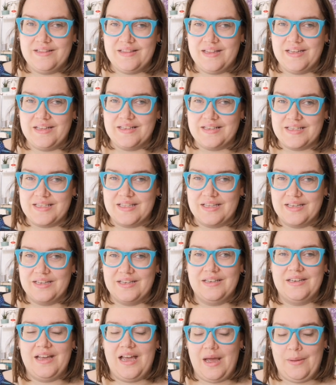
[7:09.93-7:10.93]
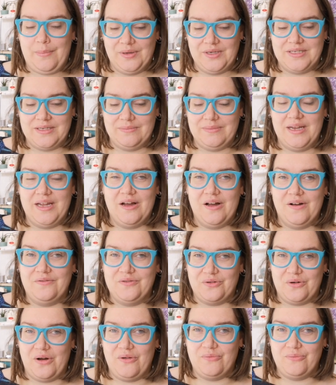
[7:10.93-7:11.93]
things that happen to me
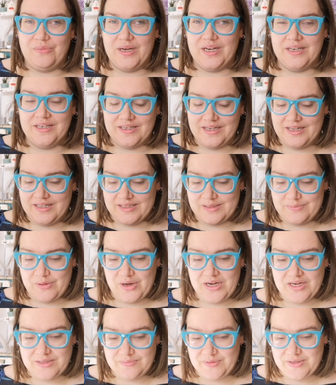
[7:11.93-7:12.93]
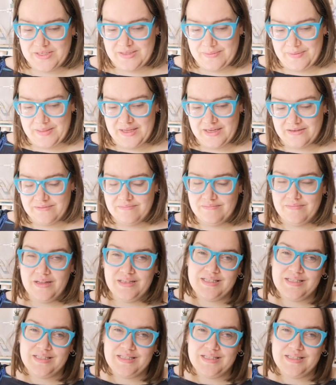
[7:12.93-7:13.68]
after I've been inspired by something.